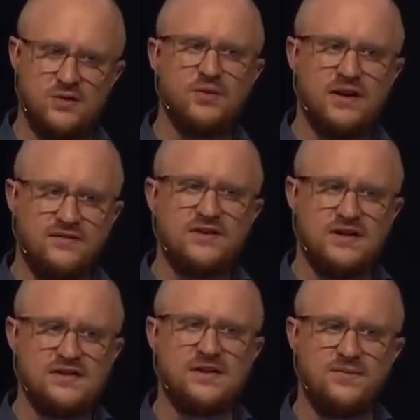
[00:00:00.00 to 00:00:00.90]
super
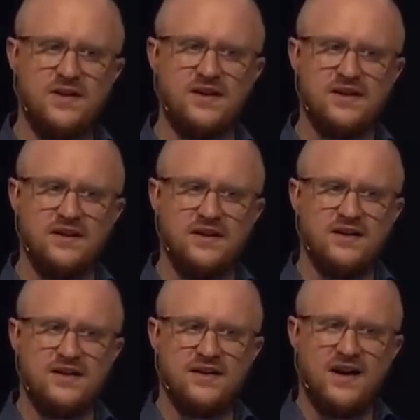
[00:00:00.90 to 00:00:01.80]
gifted in something
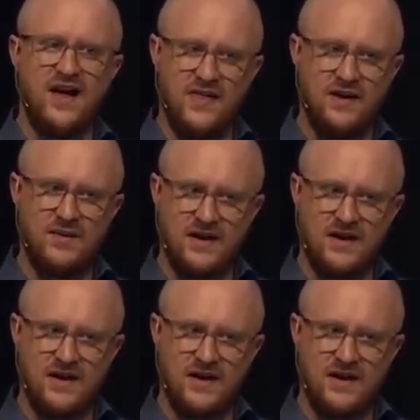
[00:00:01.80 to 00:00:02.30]
and then it